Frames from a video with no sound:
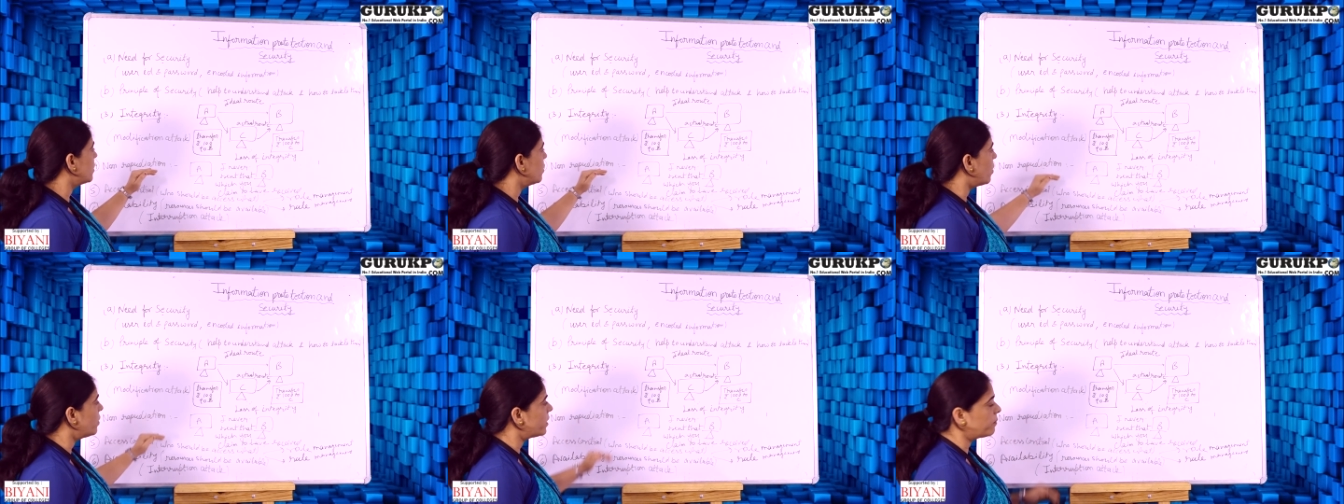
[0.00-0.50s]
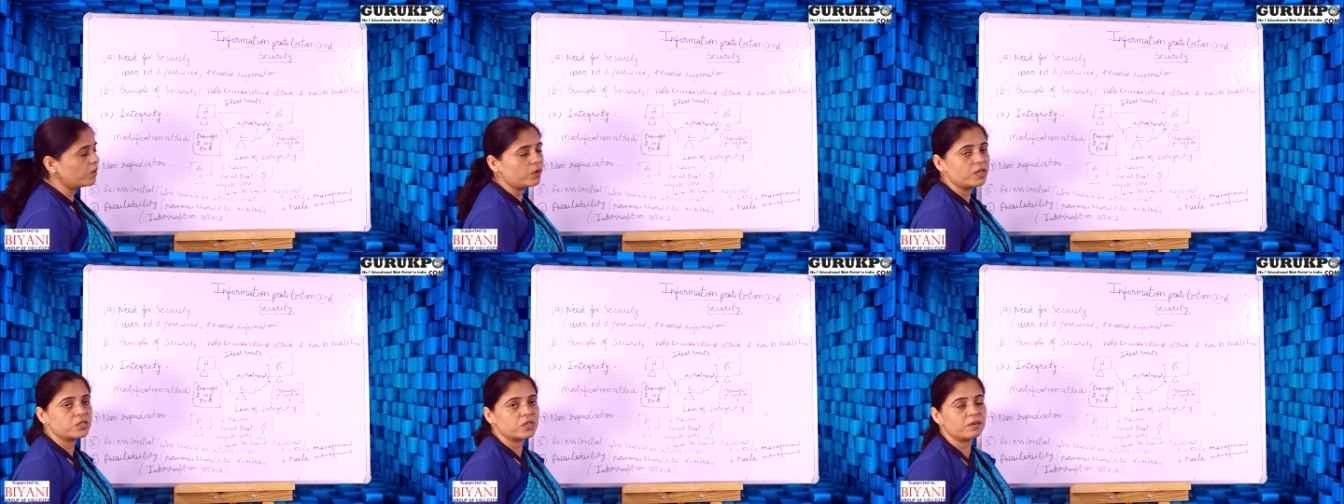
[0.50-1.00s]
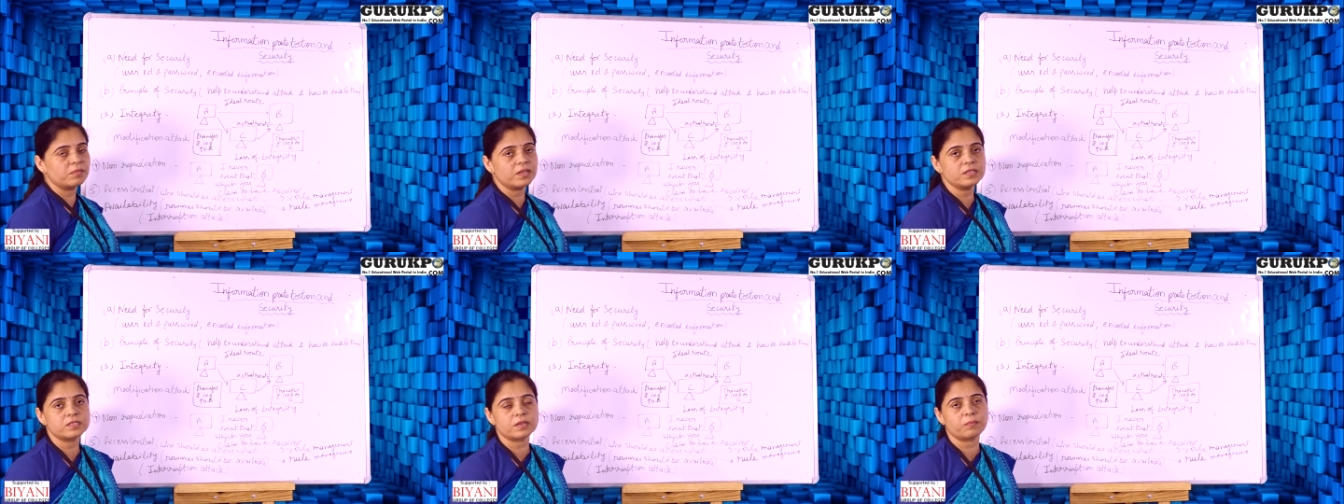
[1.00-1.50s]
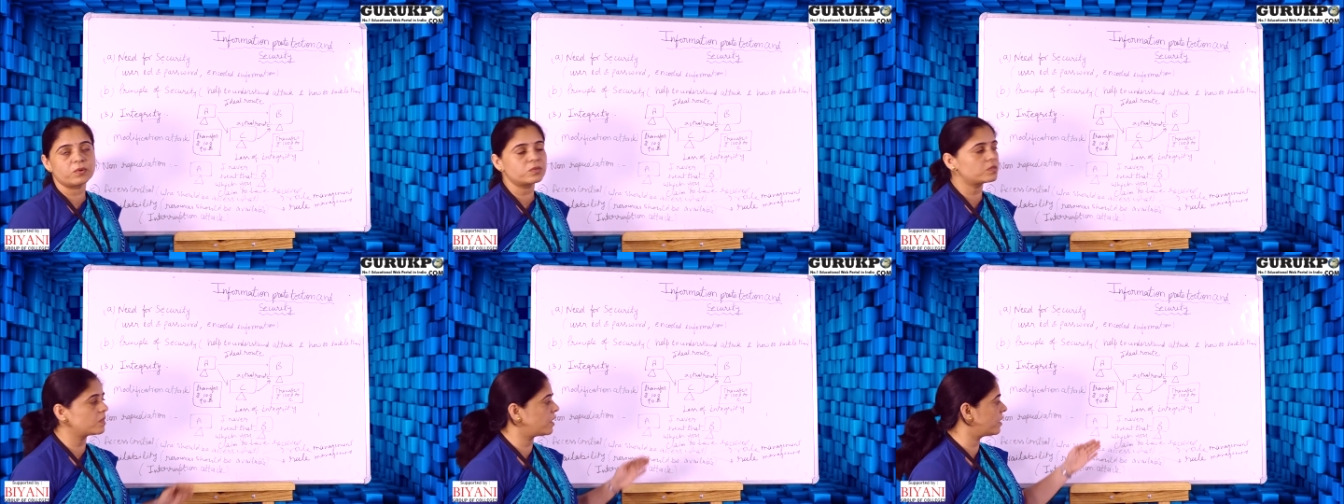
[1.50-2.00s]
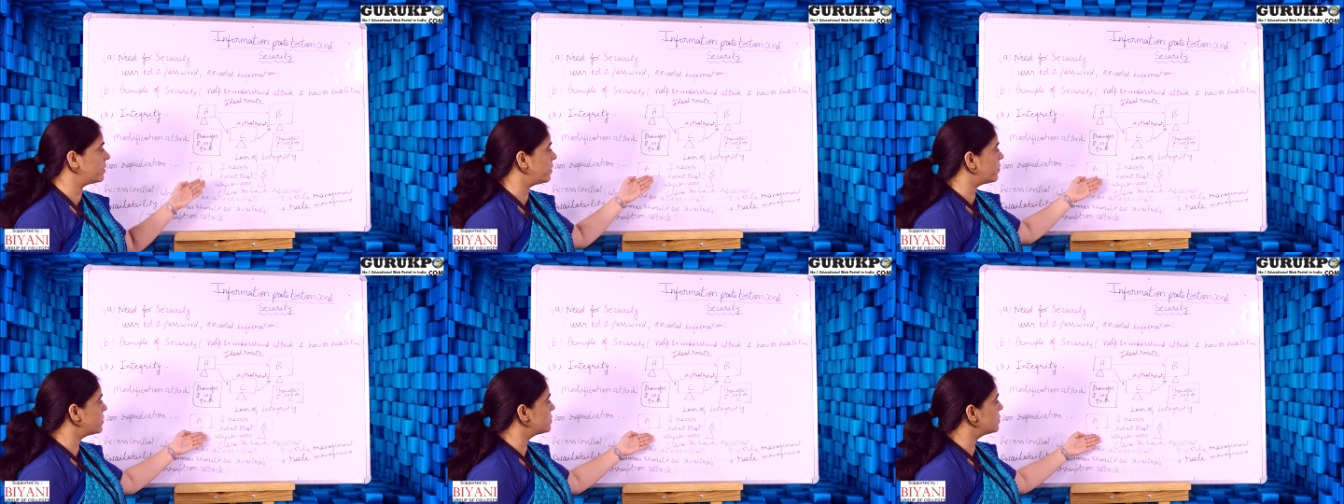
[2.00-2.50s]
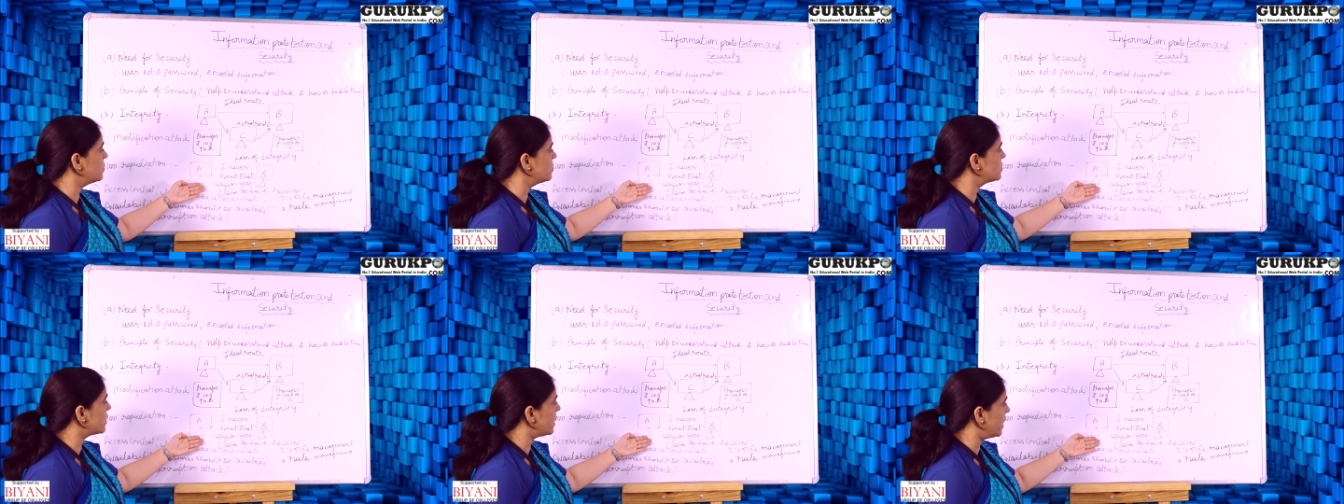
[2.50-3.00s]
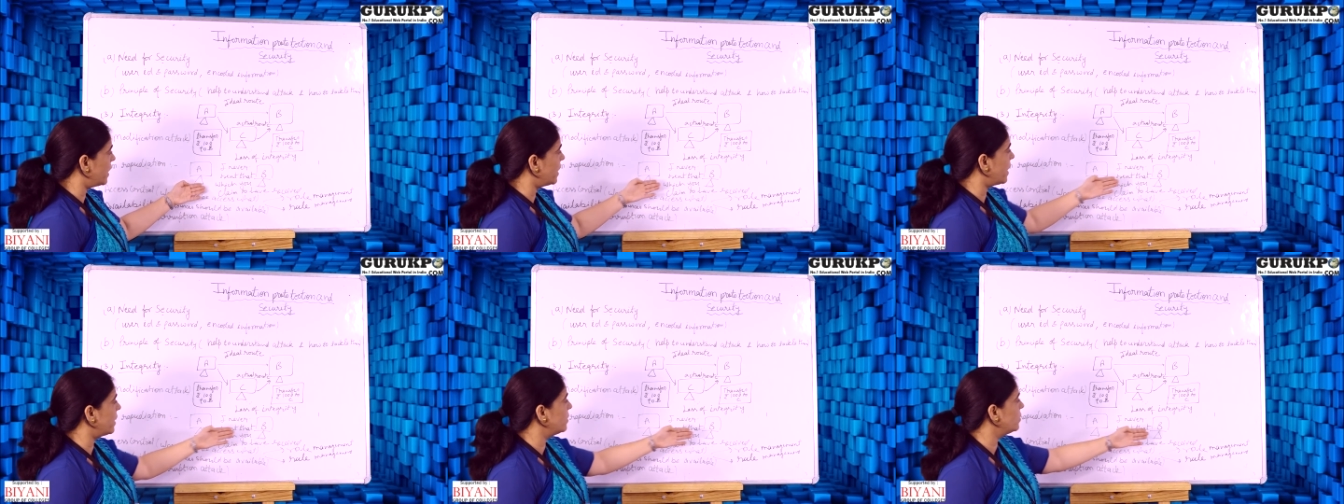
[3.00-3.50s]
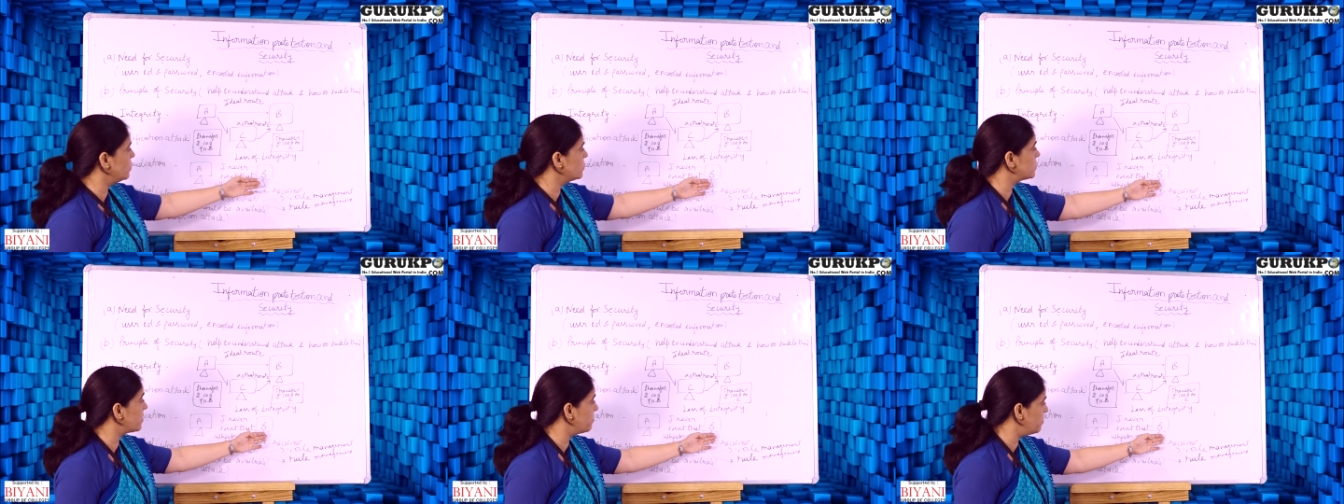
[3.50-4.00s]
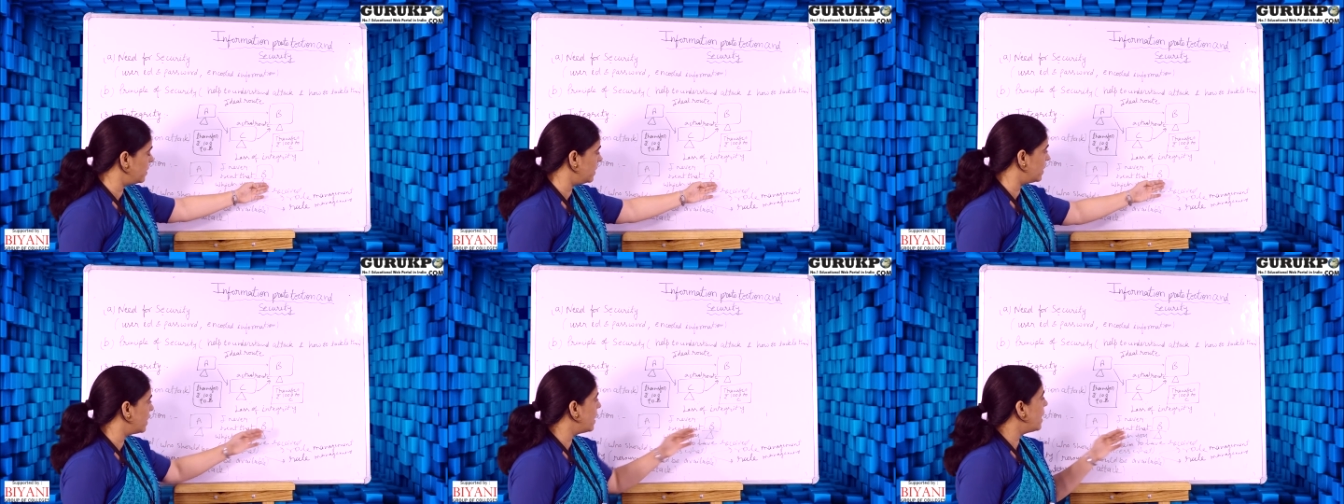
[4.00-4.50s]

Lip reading: Non-repudiation means suppose there is user A and user B,